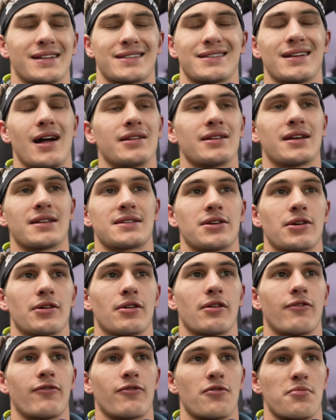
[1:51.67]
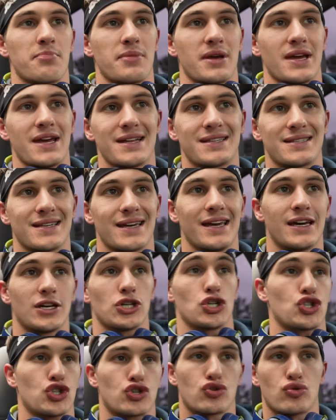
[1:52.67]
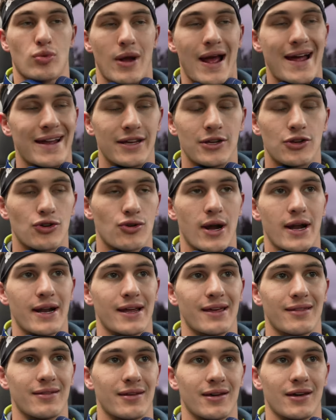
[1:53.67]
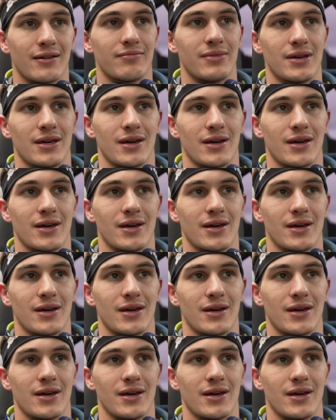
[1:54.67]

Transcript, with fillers: It's not necessarily for me to get shredded or anything,